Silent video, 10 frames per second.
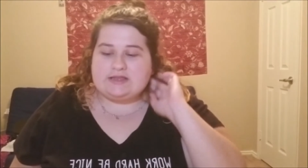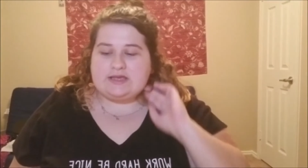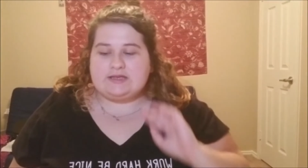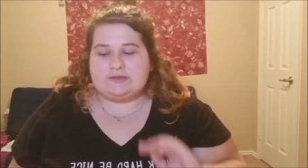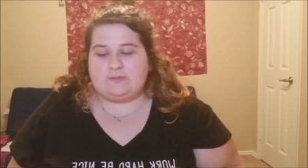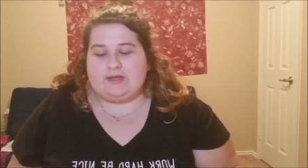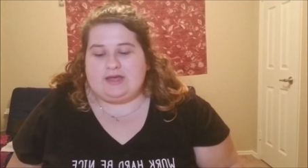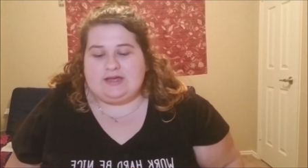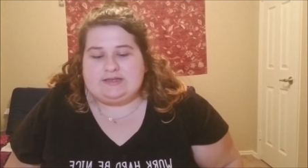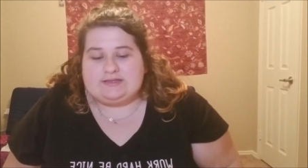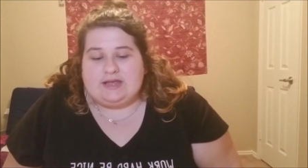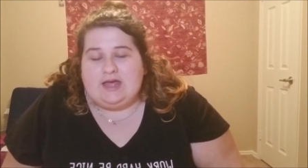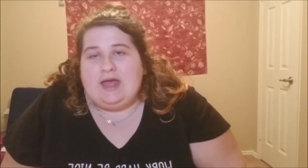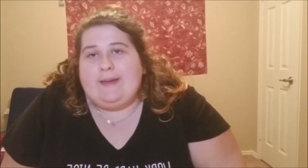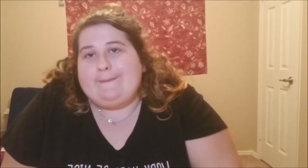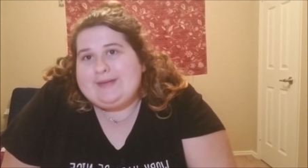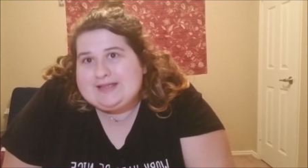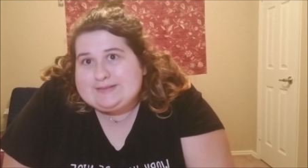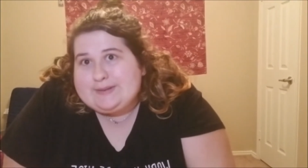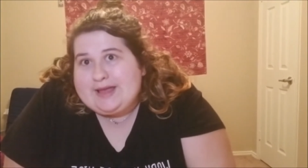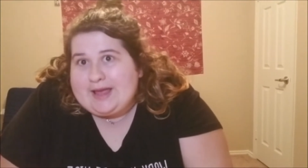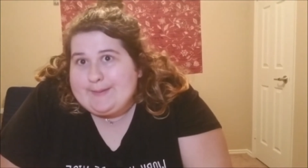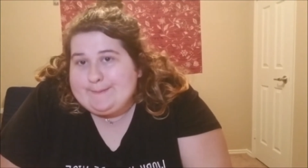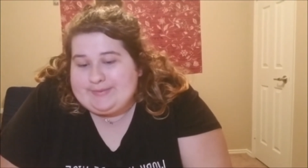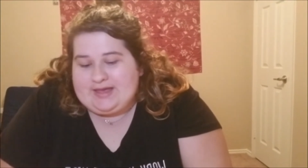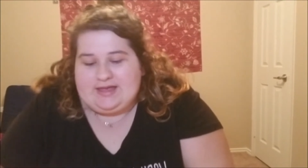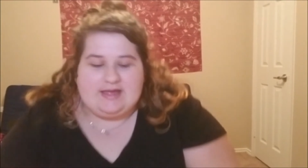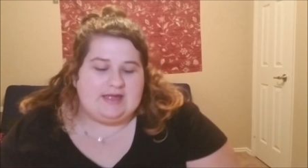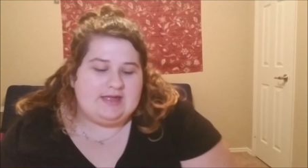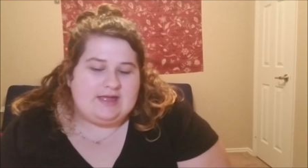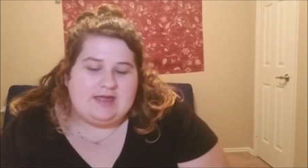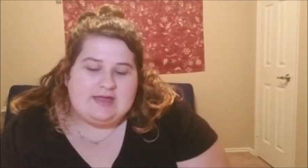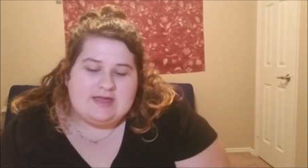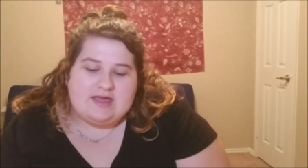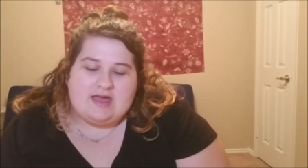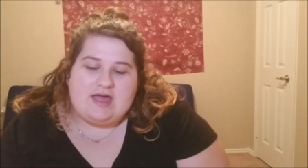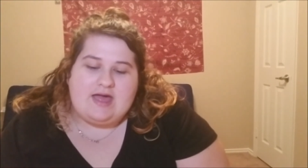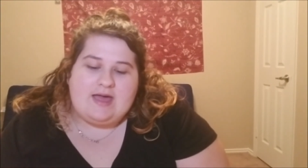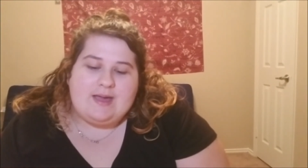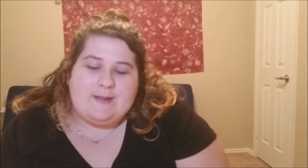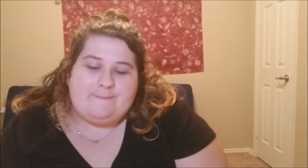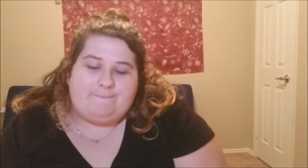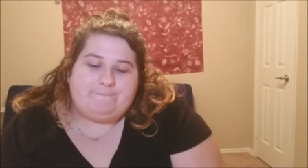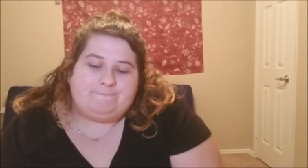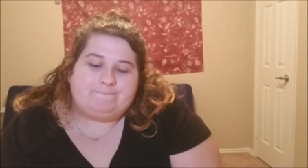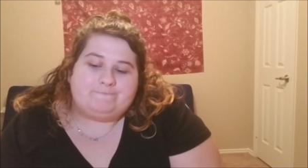things because it makes me happy. Um,